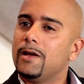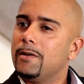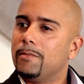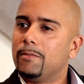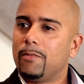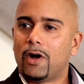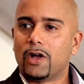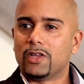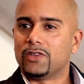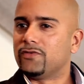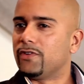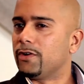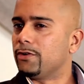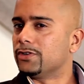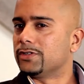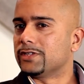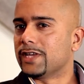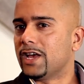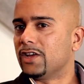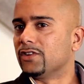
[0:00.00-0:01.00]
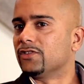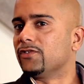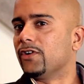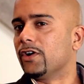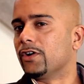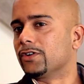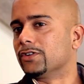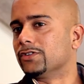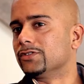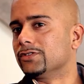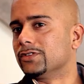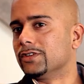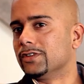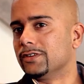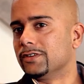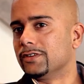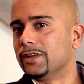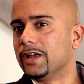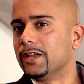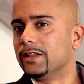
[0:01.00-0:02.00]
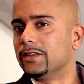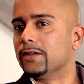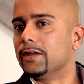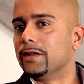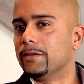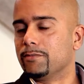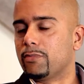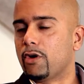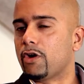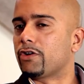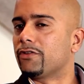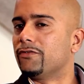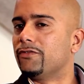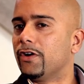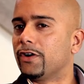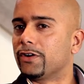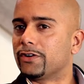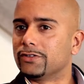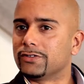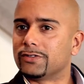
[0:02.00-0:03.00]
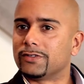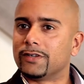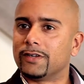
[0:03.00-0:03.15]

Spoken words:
Mine's very sales focused and broker focused.